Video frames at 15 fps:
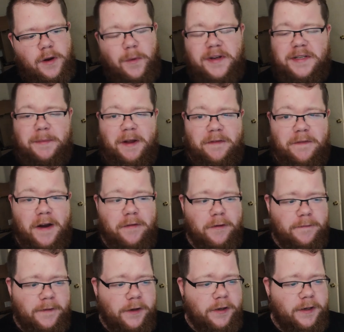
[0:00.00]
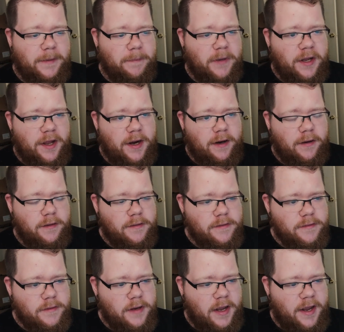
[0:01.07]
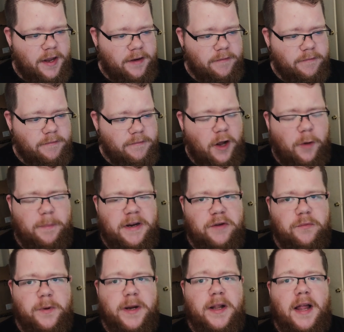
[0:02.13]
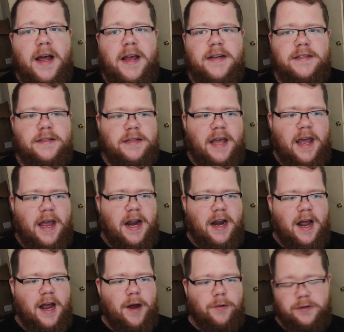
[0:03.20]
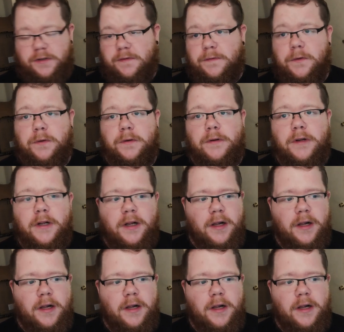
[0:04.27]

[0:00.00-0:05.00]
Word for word: it wasn't my favorite feeling, but it helped me realize that I was full